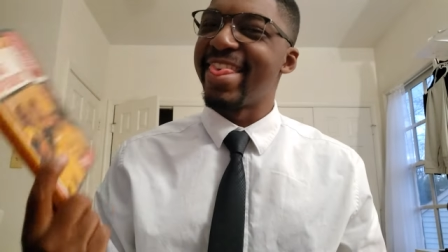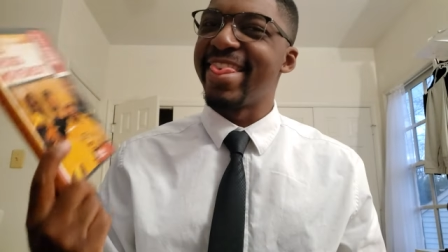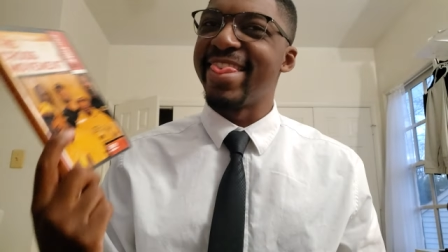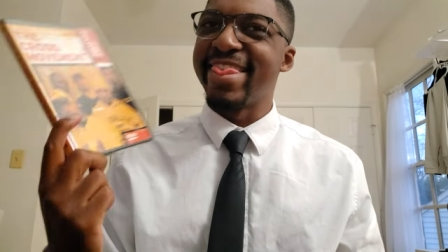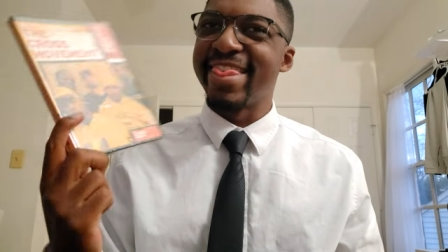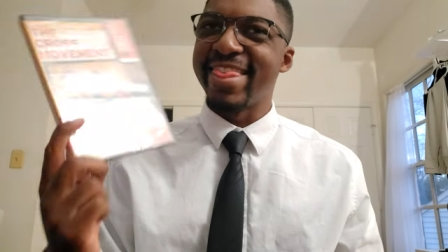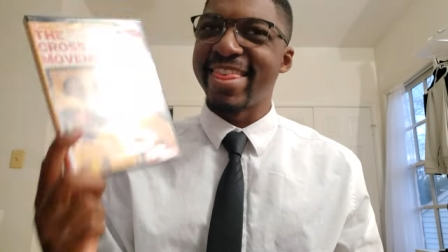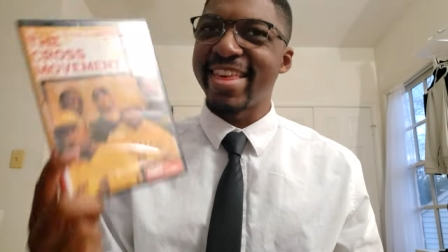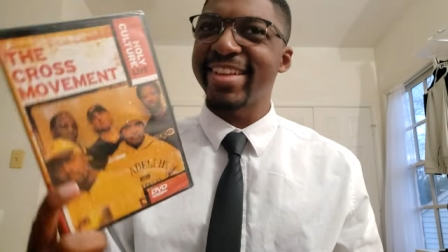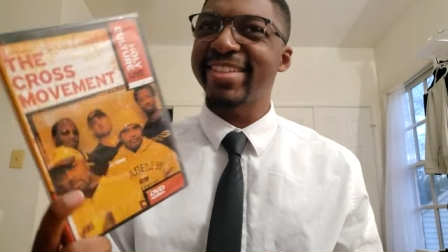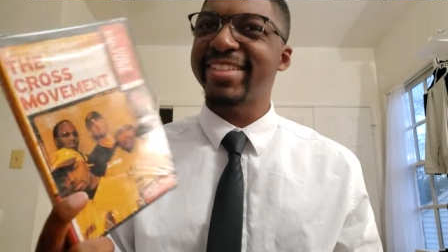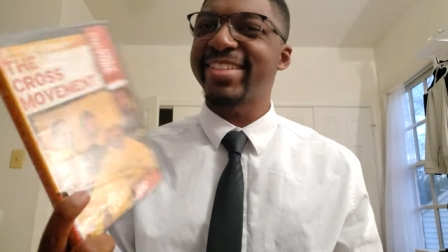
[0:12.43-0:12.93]

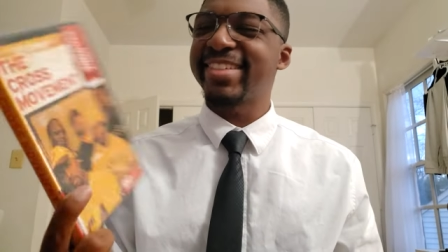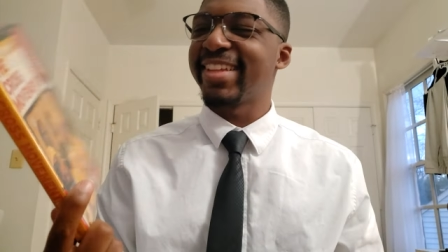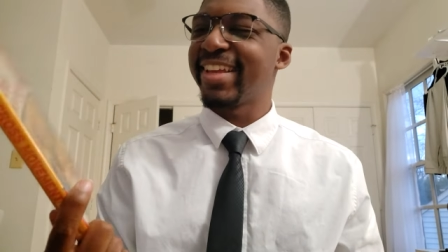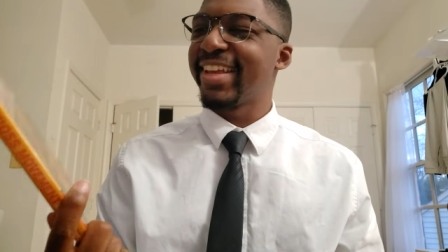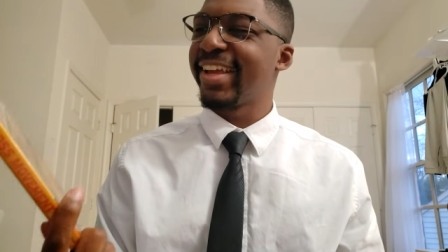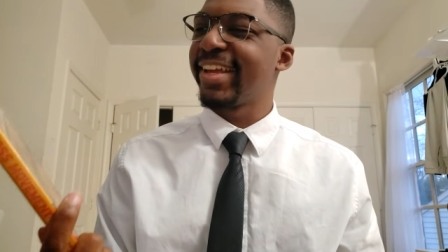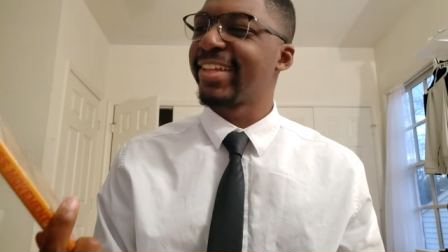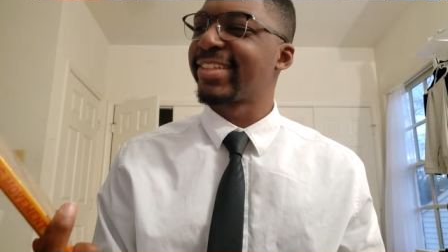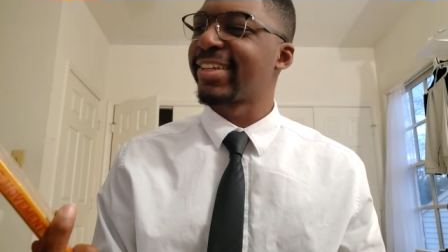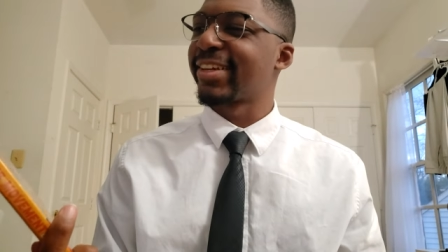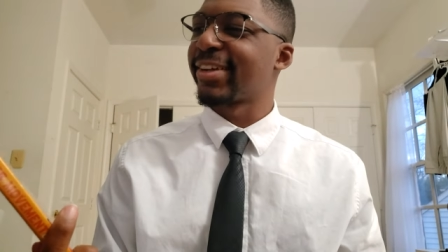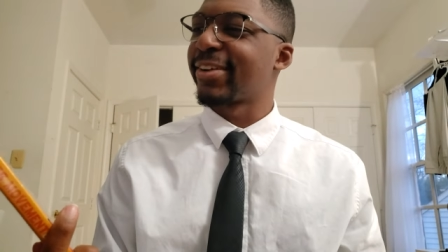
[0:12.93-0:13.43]
this
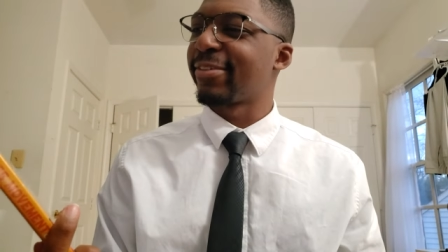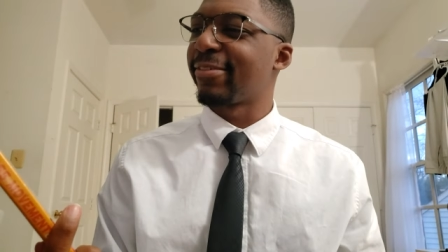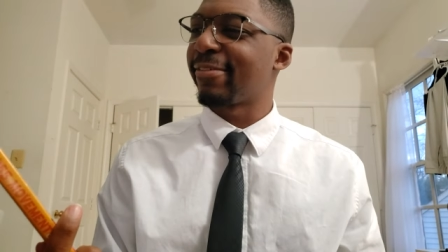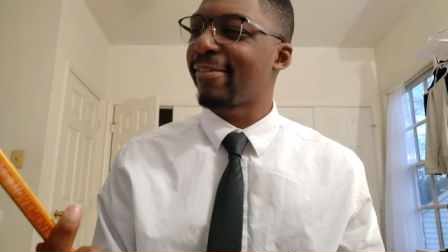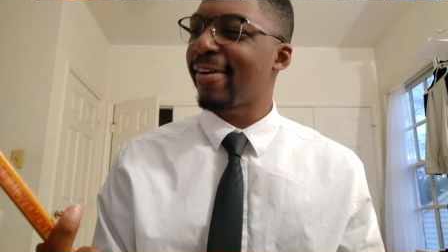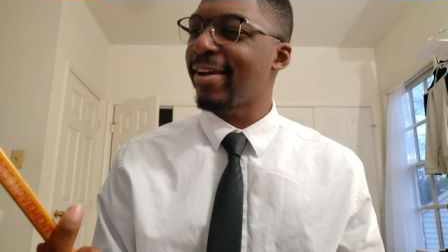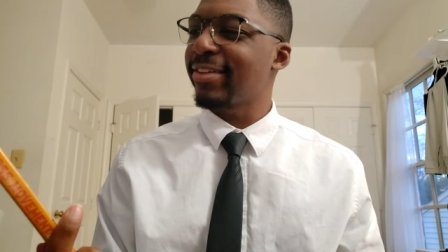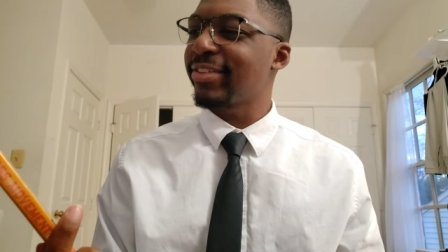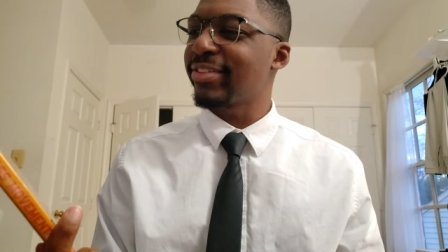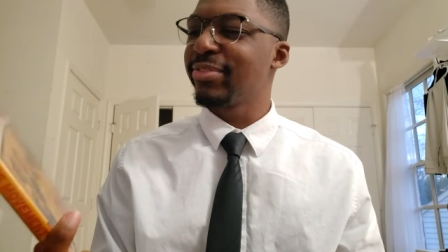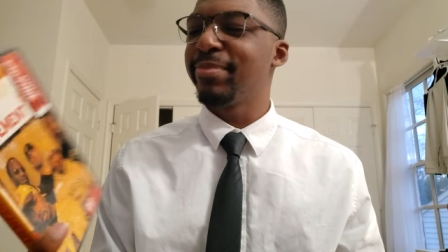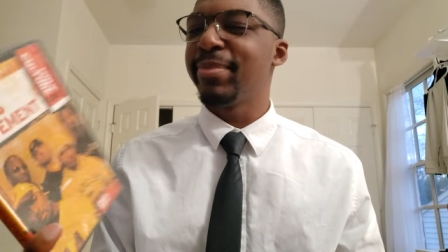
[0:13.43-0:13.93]
thing. It's a
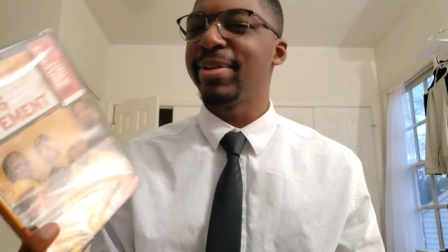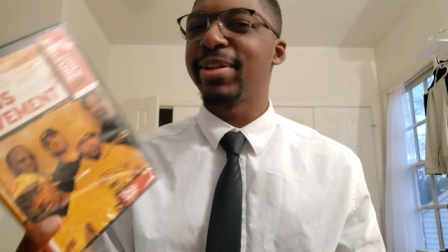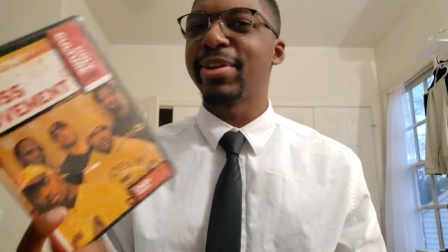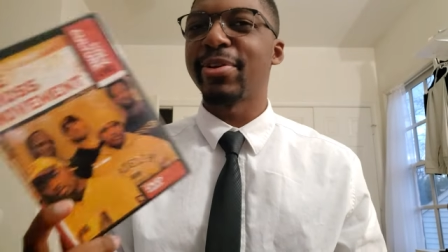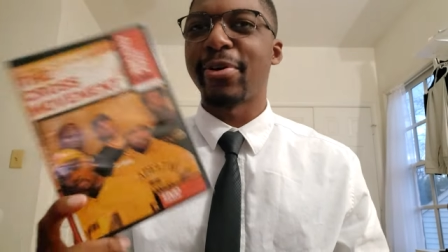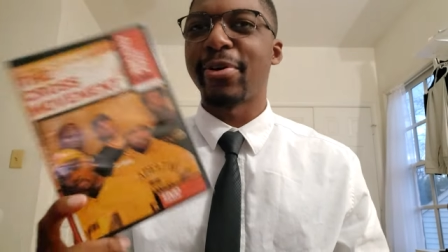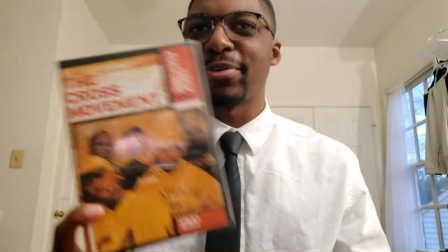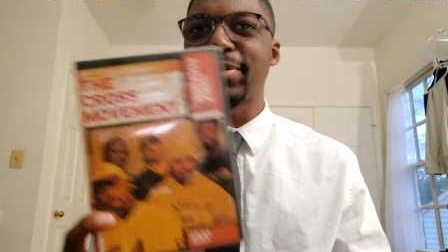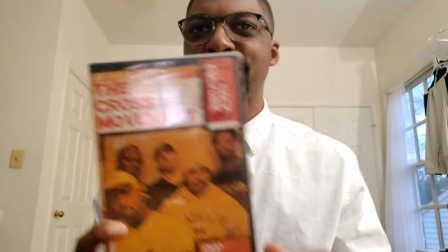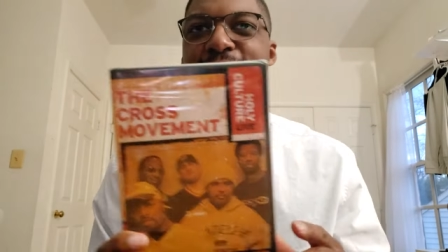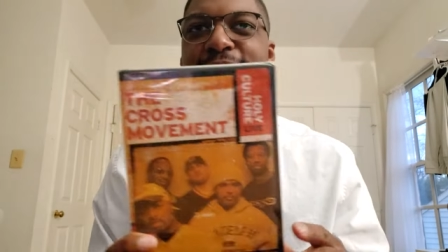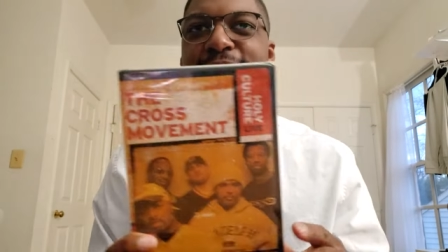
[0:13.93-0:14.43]
Cross
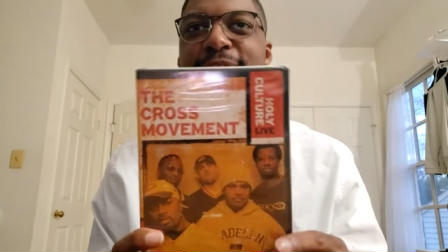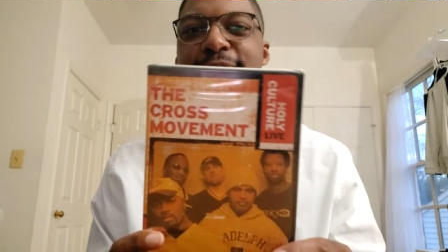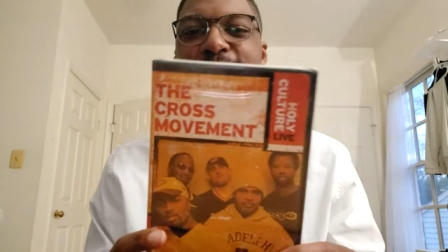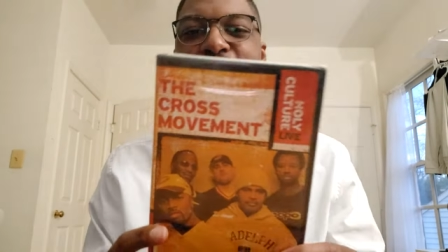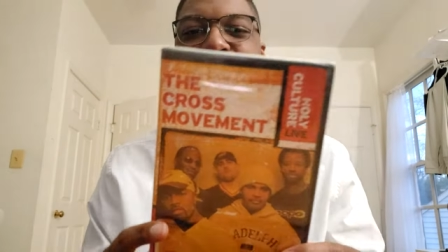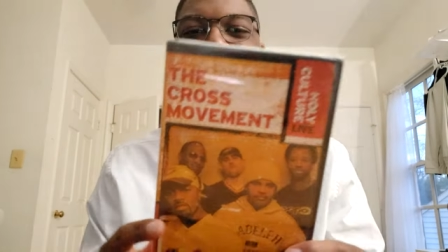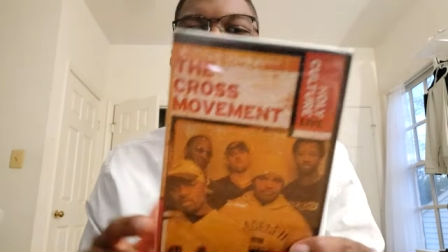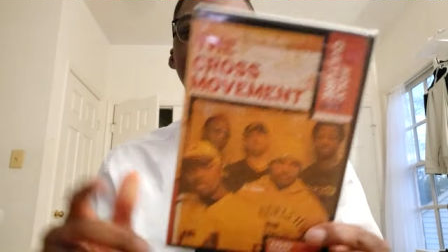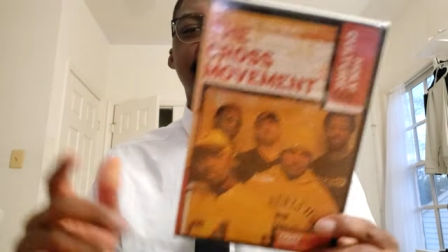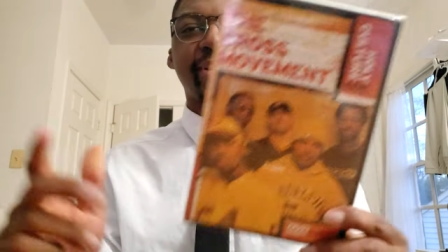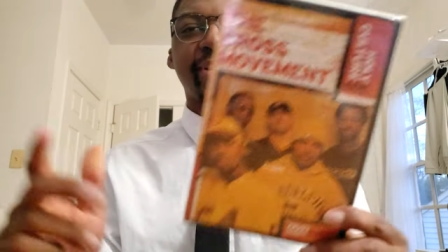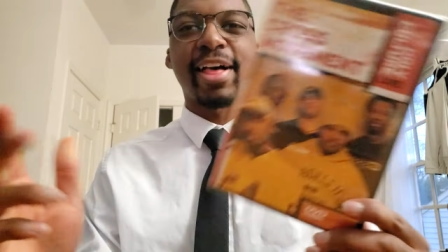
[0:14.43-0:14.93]
Movement Holy Culture